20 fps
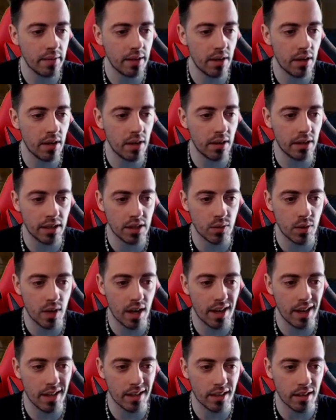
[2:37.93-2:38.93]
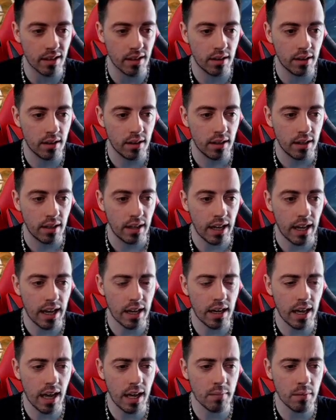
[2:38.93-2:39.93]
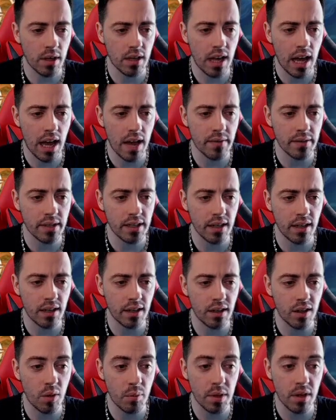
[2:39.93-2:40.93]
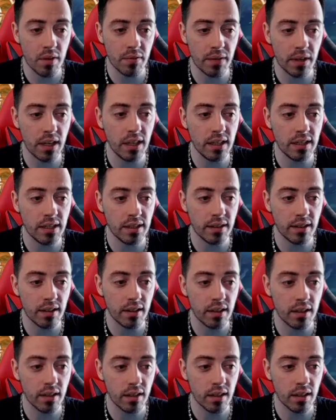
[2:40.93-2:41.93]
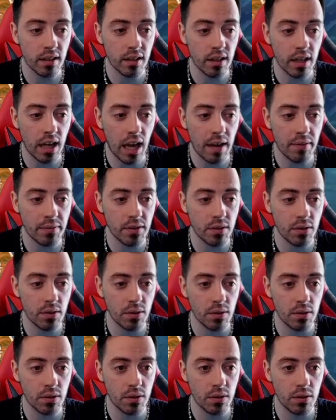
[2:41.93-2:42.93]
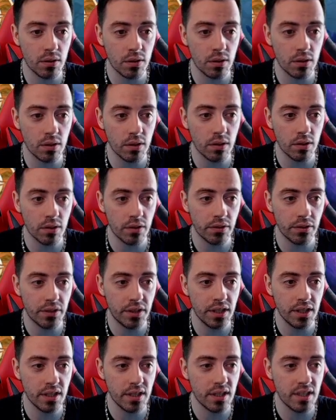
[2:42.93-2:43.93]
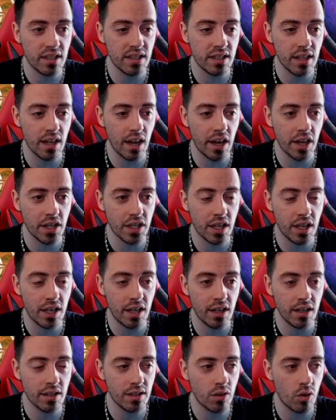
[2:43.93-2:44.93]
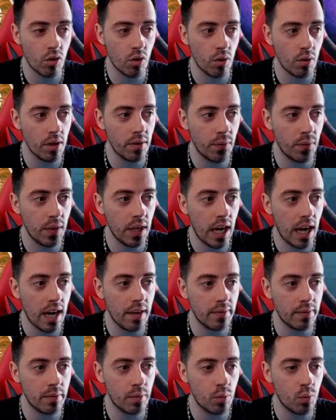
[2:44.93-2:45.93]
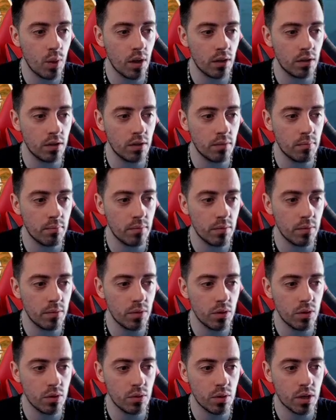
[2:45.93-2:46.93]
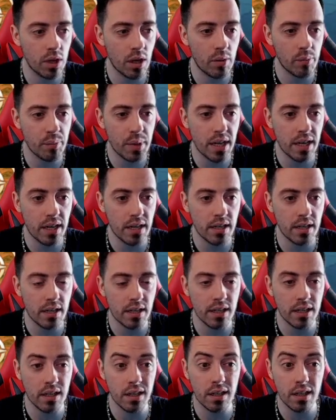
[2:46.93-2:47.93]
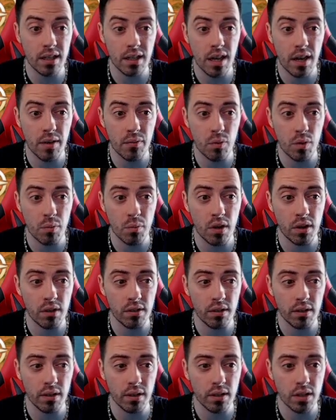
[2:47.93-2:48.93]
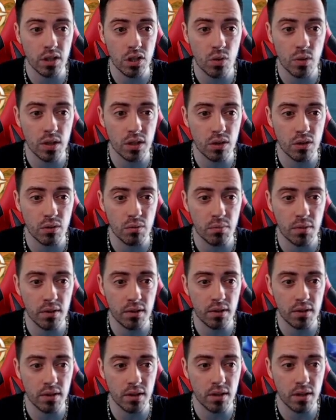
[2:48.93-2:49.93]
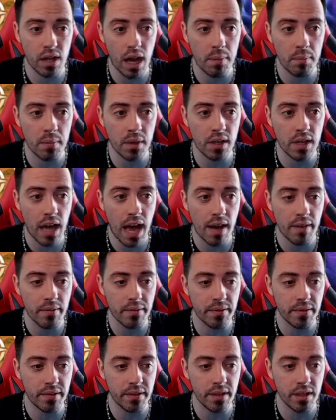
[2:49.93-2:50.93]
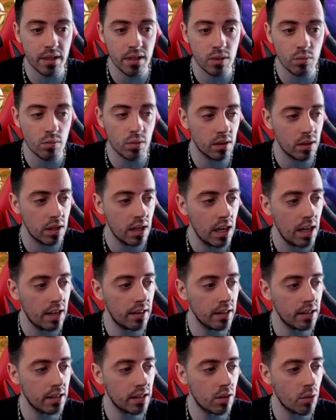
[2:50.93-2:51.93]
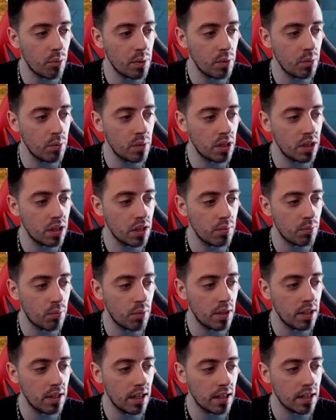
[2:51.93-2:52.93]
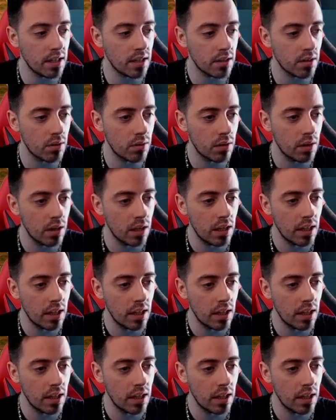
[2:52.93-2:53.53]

an, an extra egg and I'm gonna have an, a copy of edit uh, after uh, this stage here so if we have one new campaign every month so in two months I'm gonna have this one this copy which is pretty nice though